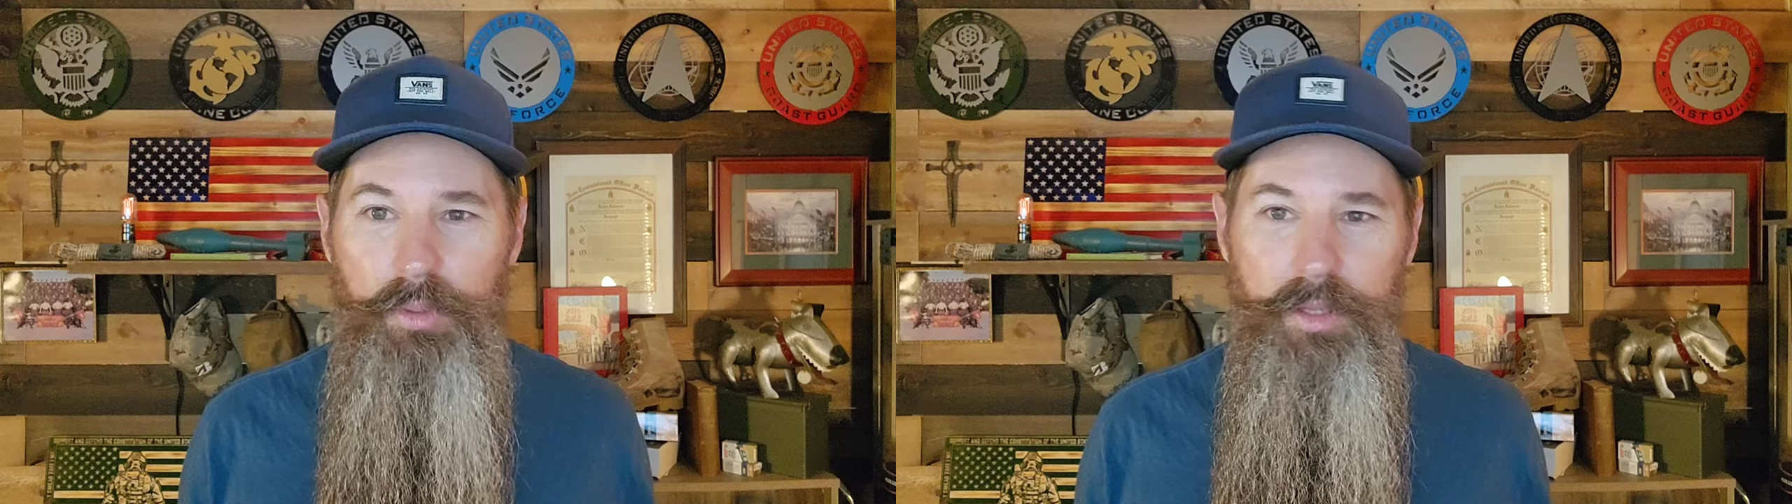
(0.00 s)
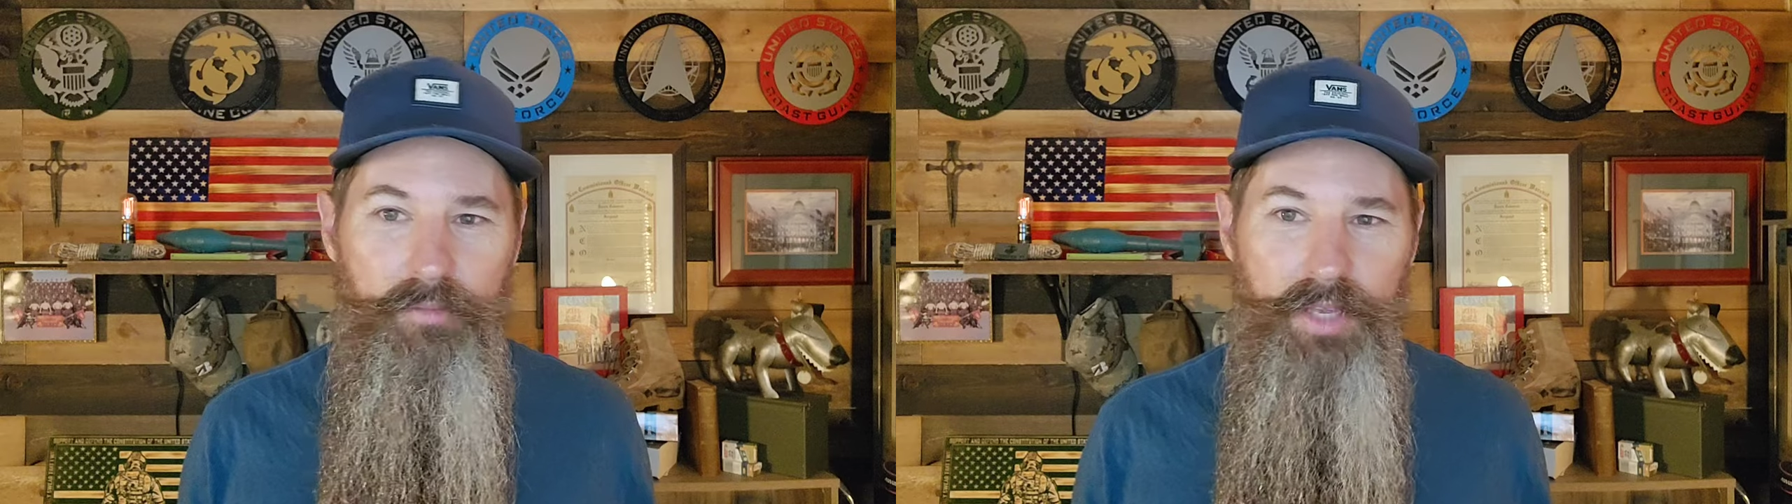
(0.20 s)

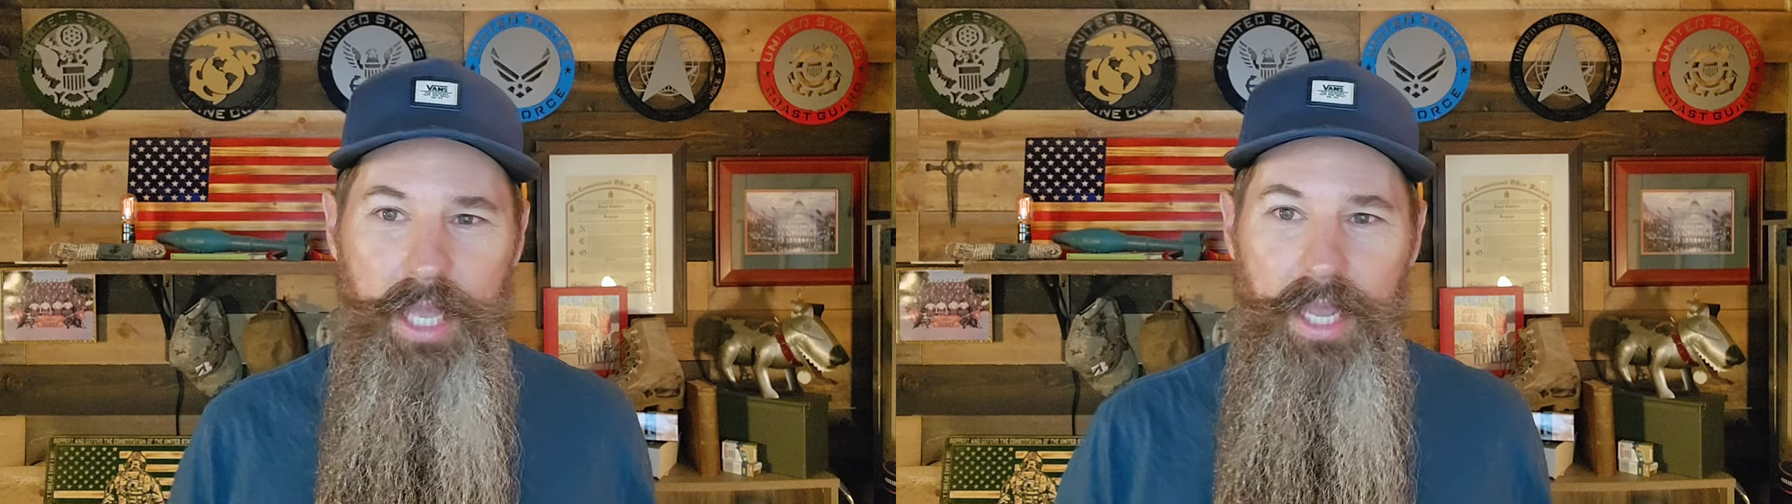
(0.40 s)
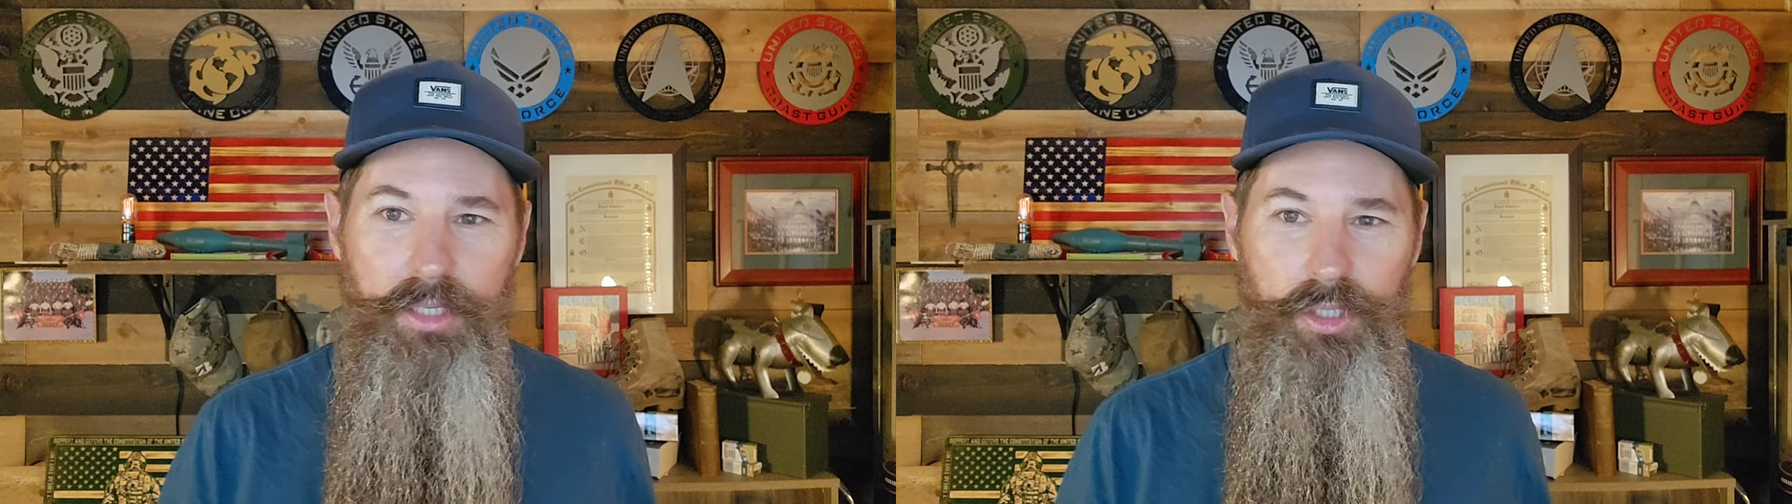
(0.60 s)
with the
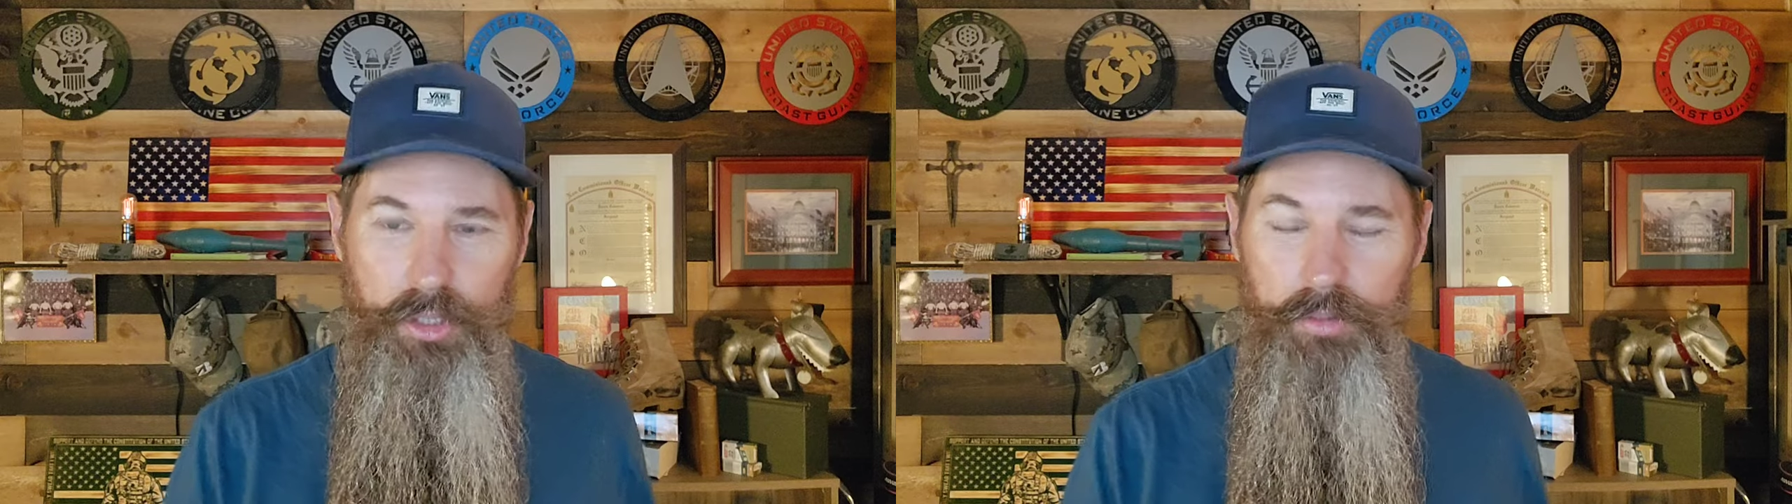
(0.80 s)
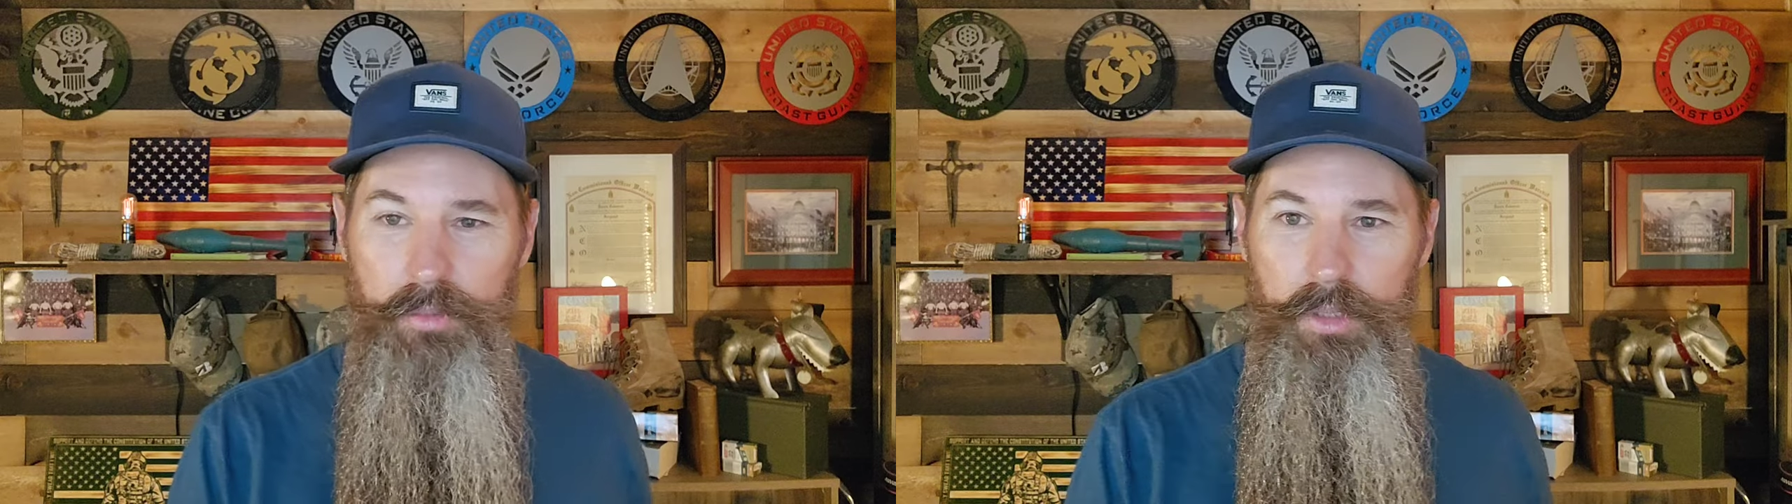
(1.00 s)
VA
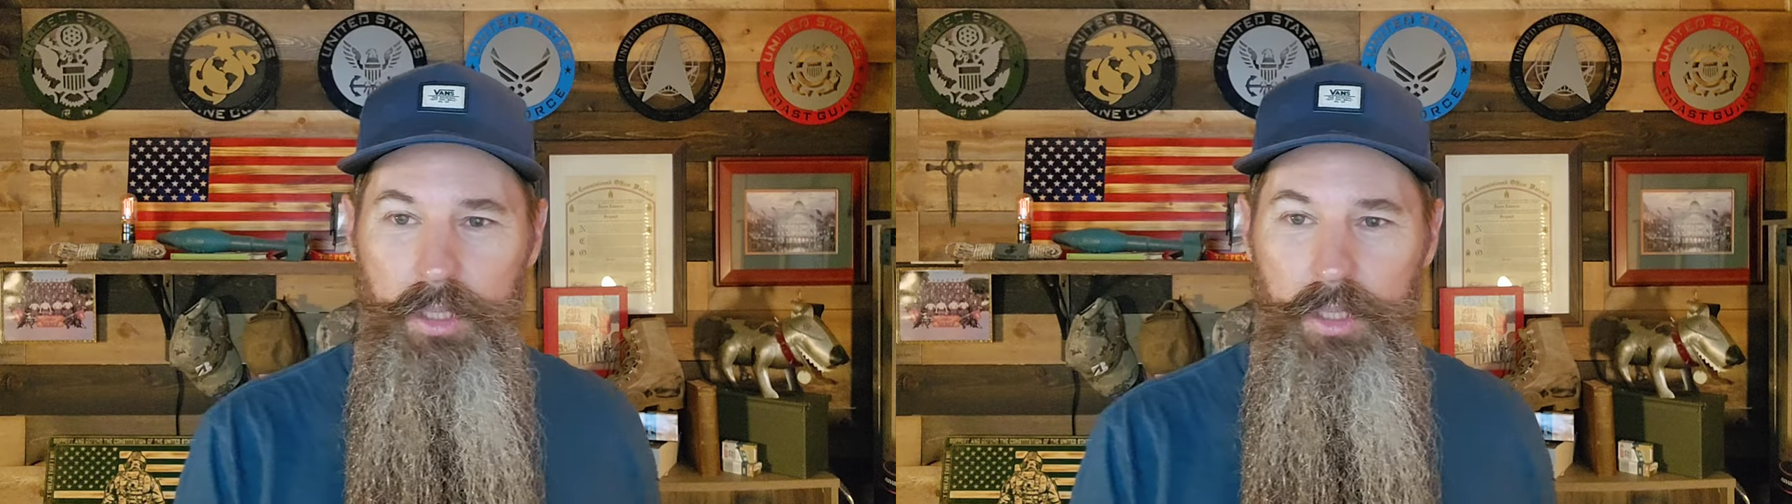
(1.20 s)
too?